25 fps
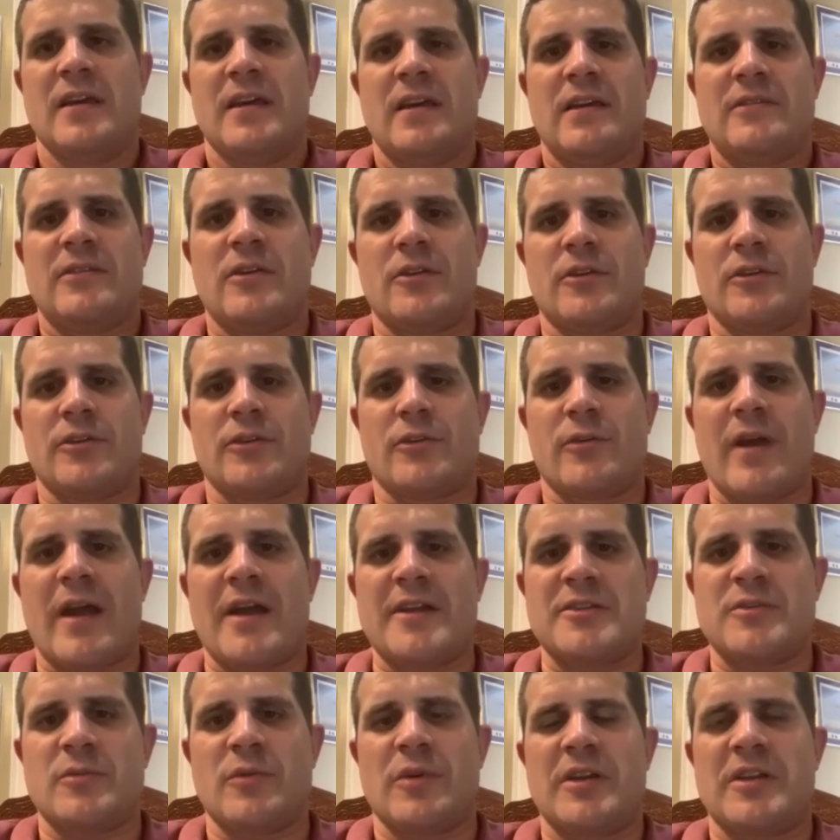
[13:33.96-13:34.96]
the
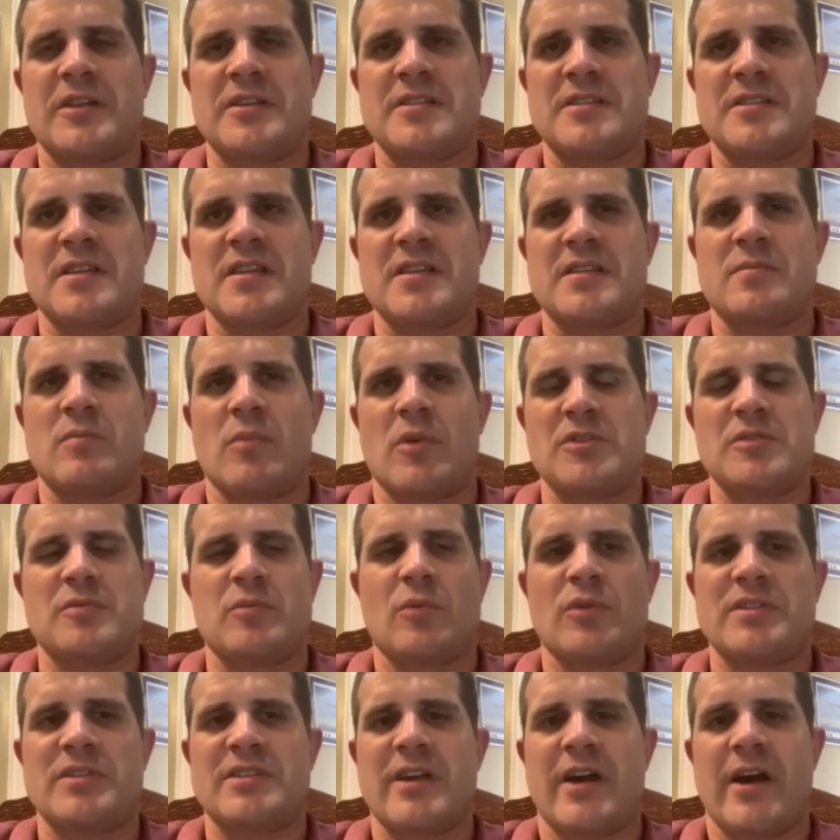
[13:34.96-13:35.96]
undergraduate is it's much
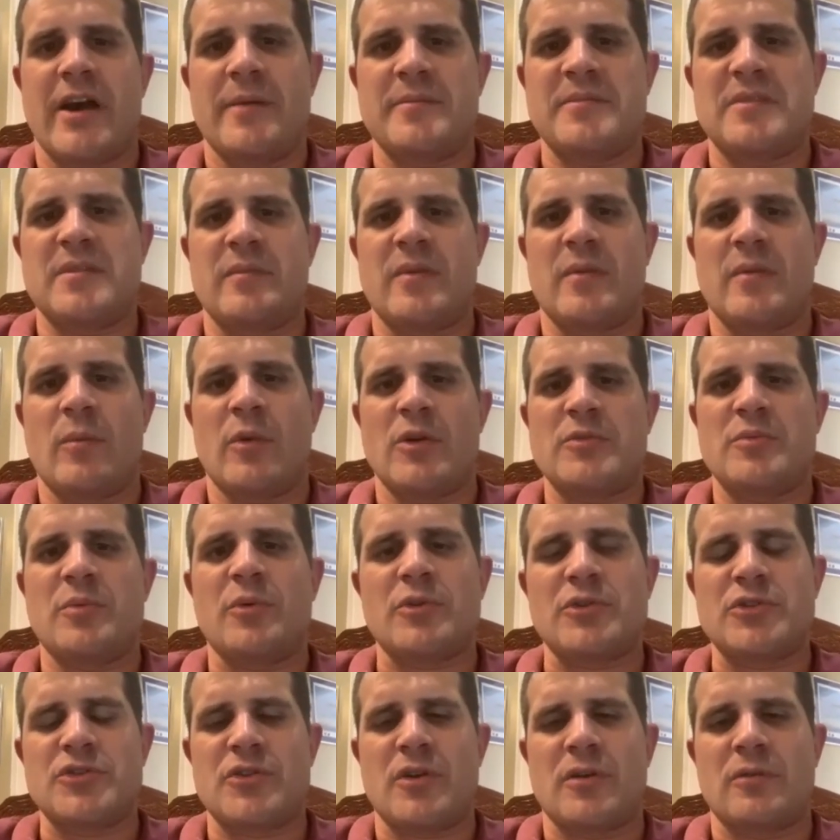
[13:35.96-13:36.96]
more time to be much
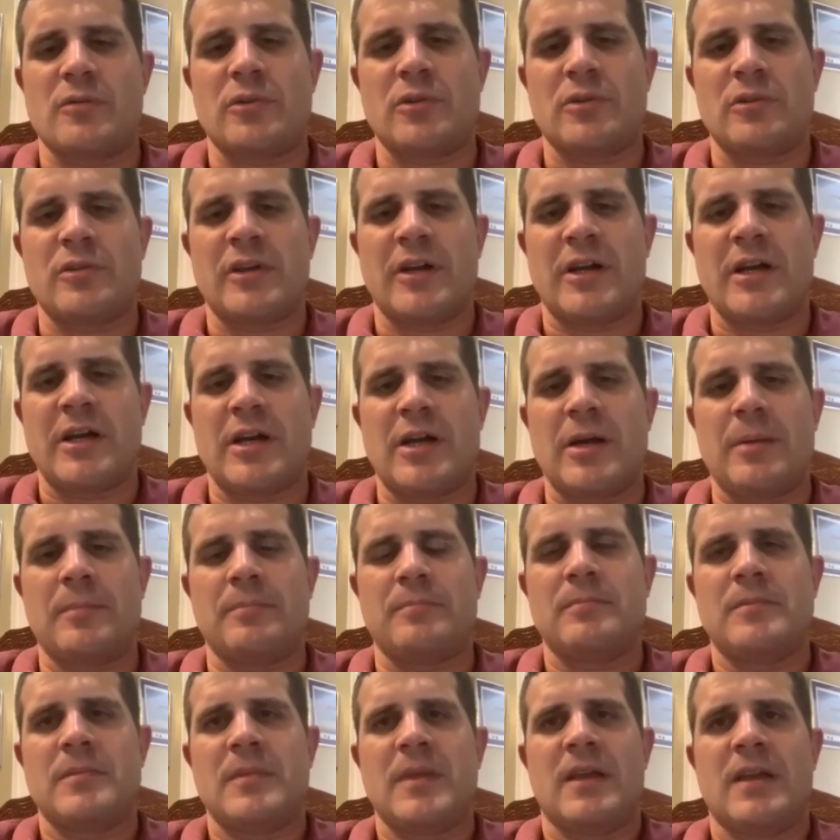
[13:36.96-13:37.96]
more general.
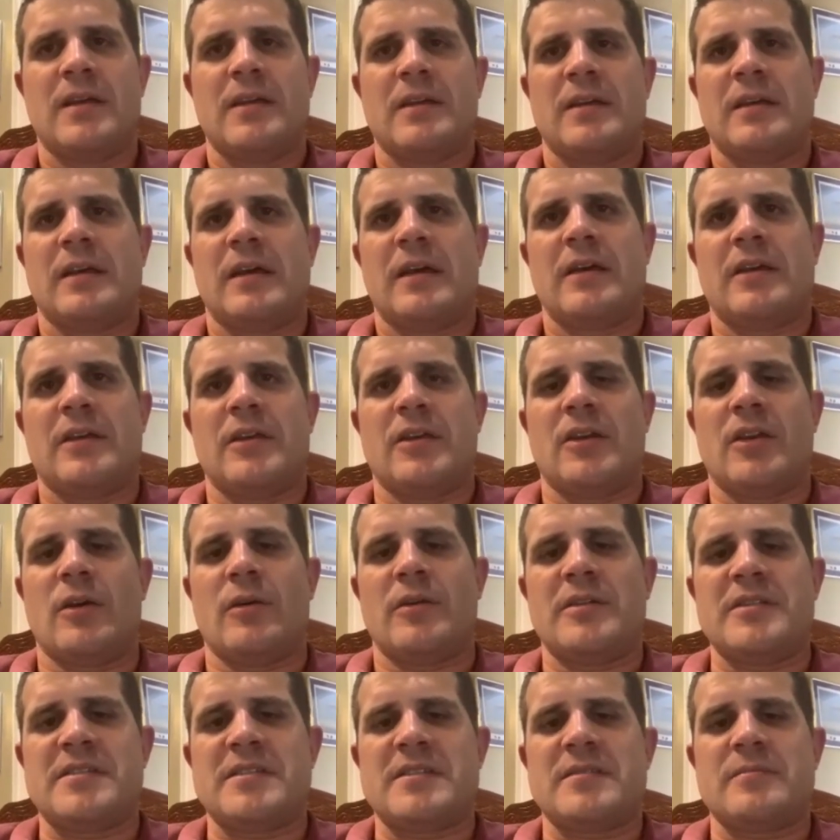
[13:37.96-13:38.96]
Um, you
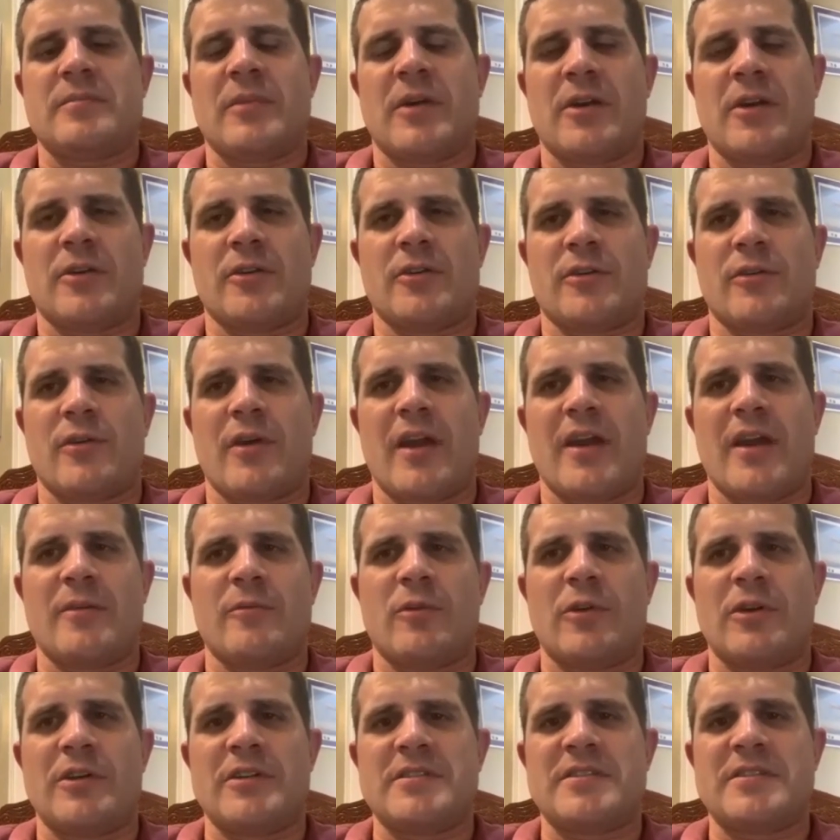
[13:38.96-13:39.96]
know, it's my undergrad
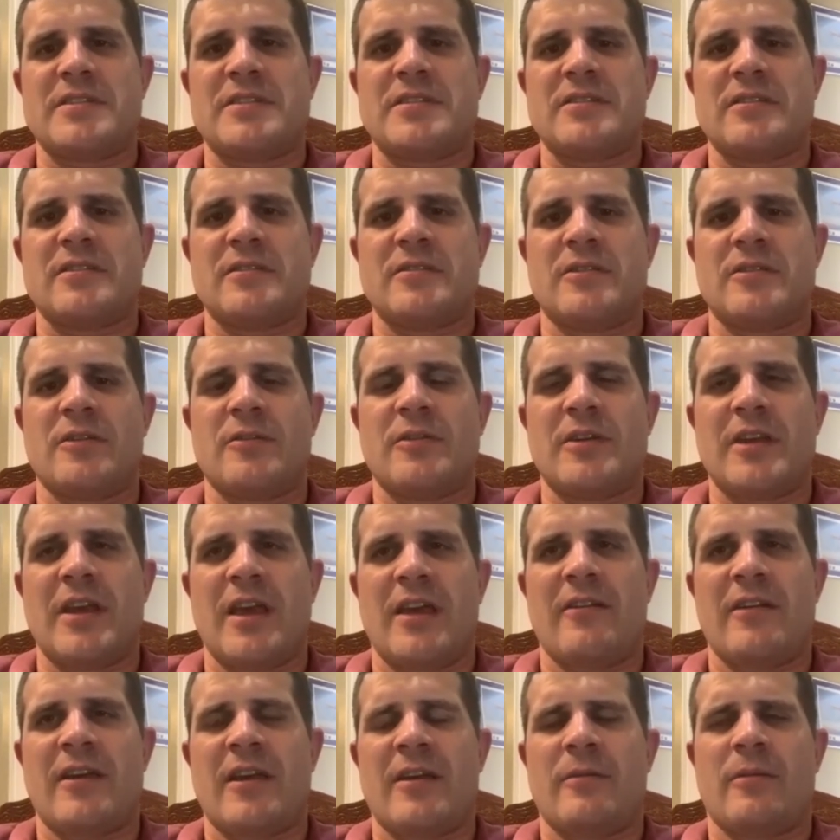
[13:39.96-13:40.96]
was, you know,
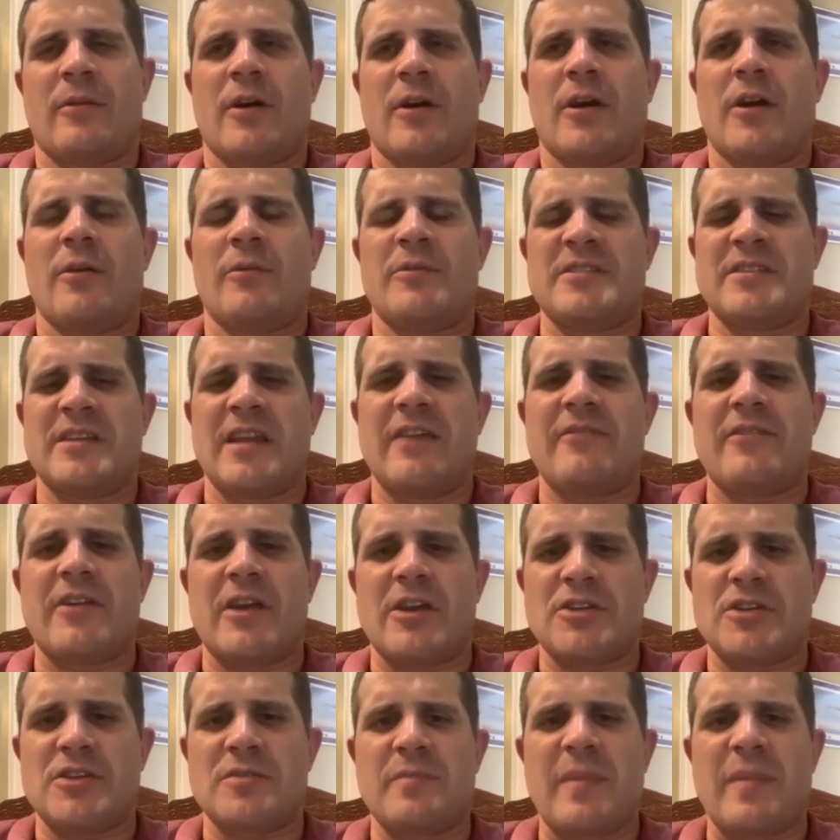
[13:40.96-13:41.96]
an, was in
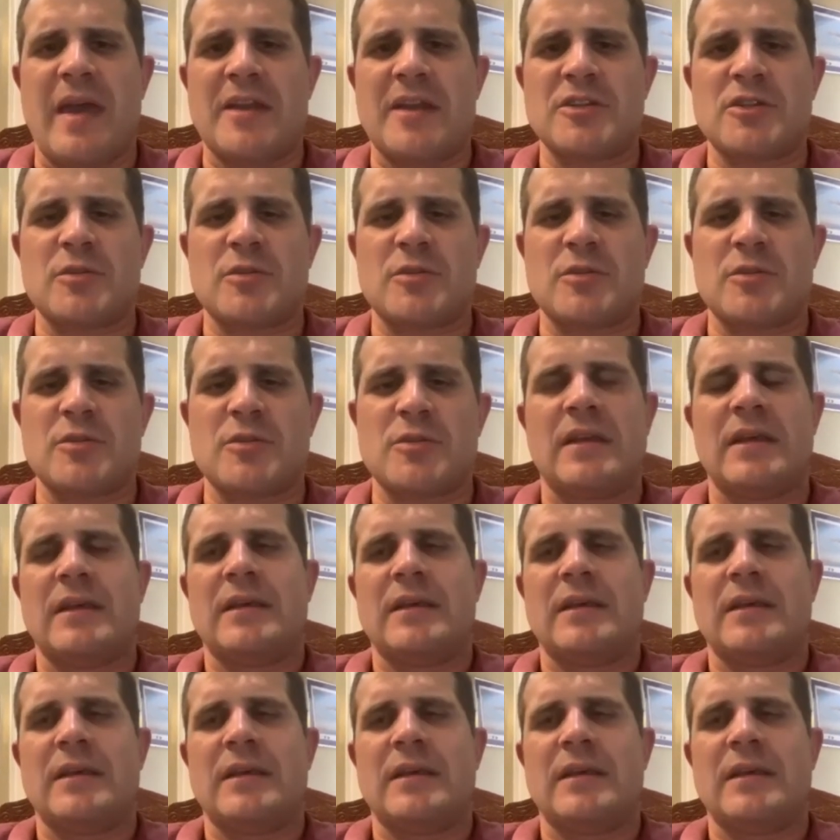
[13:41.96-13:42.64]
aviation management,